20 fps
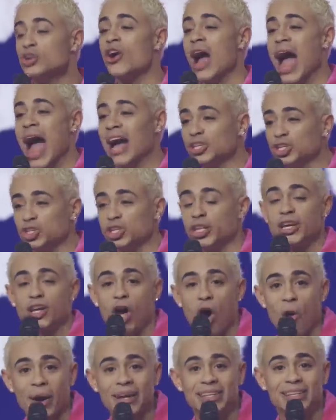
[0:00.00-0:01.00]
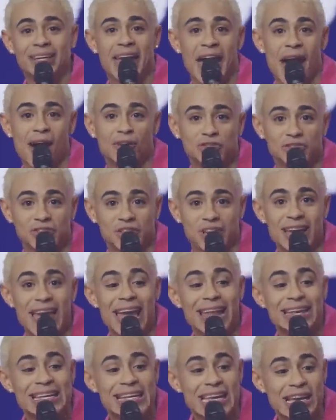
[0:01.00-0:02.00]
You're actually going to
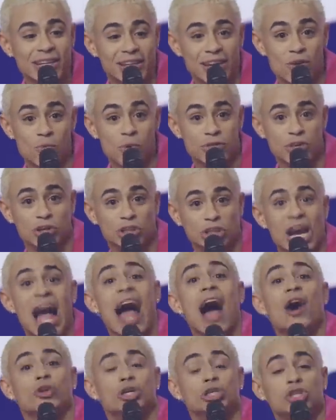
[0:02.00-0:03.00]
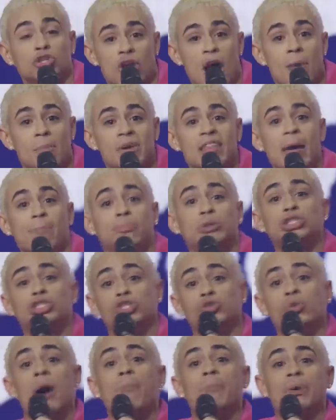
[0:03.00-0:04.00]
counseling and dealing with your childhood trauma that
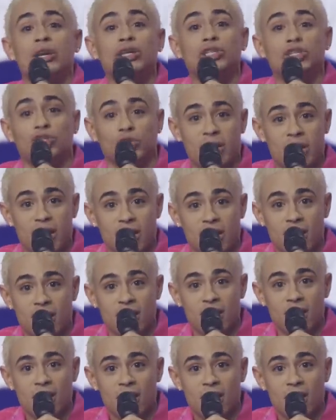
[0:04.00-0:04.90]
puts you up in the tree.